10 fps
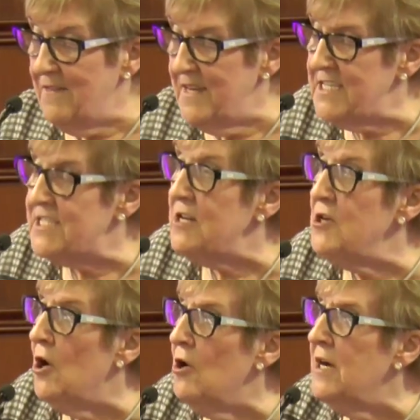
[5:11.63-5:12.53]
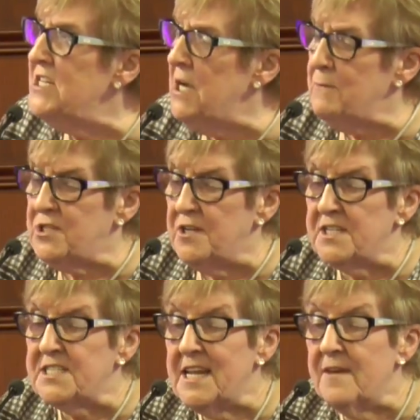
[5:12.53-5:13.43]
this young
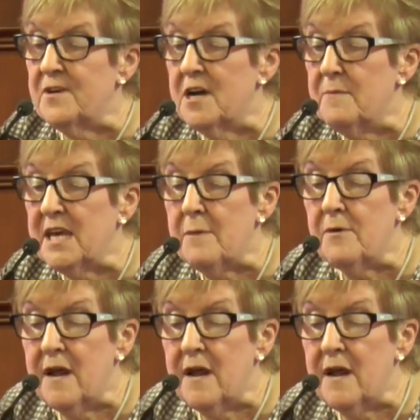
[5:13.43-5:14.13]
Egyptian slave girl became